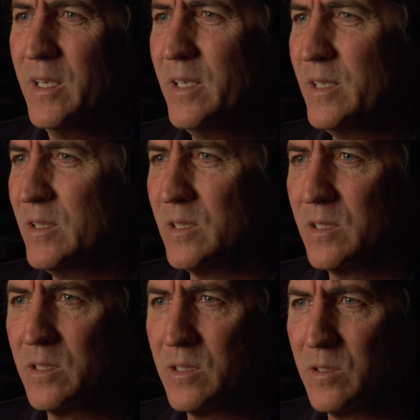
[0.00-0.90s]

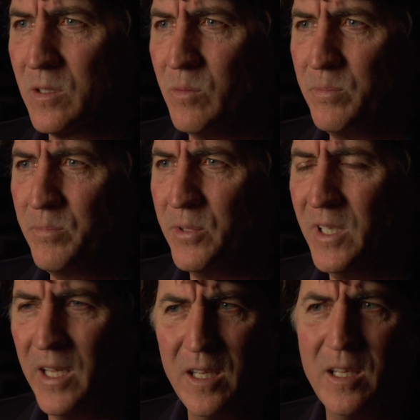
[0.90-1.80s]
his
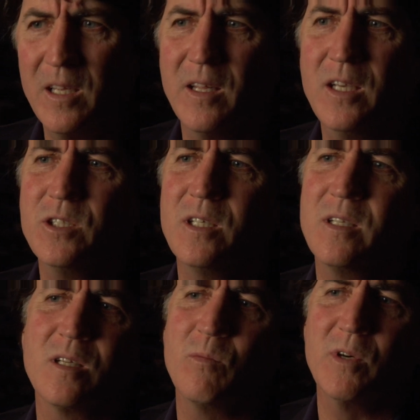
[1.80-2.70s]
complete alienation
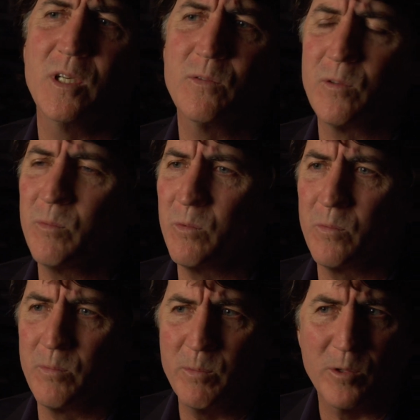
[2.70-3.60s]
in some ways from the
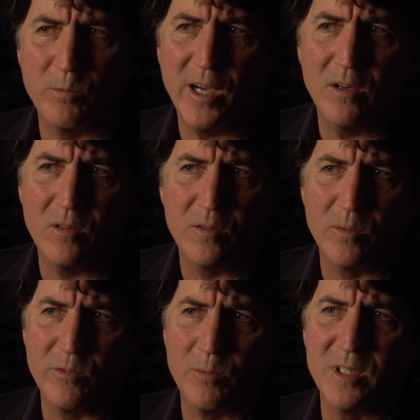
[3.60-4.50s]
people around
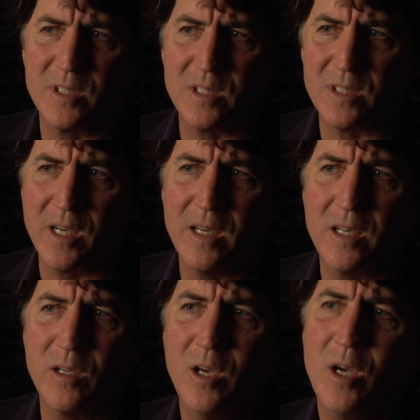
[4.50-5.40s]
him, from his
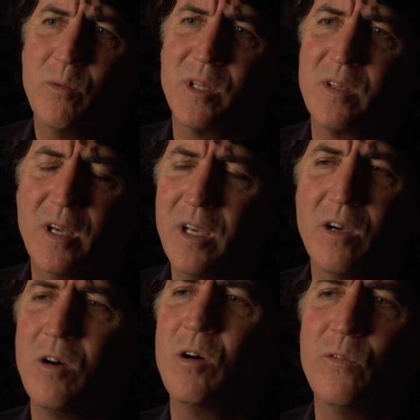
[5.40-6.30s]
society, but
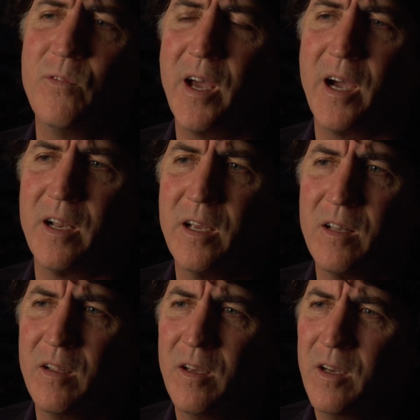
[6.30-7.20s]
taking all of that
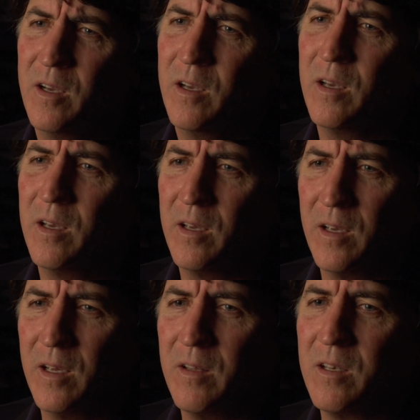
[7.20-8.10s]
and
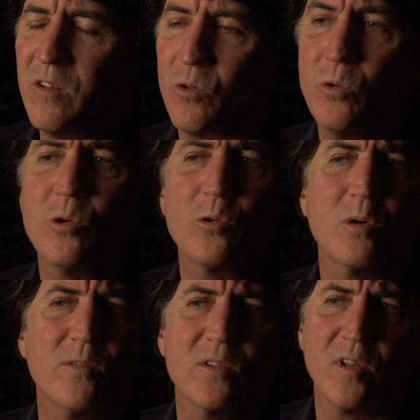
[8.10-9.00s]
the disorder
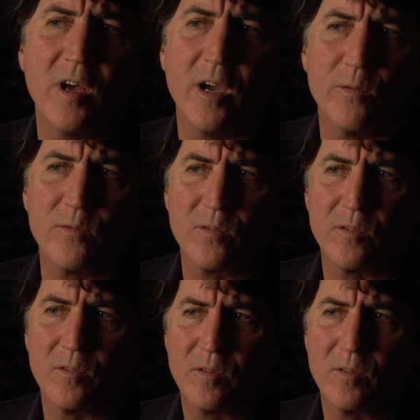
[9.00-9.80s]
of his life,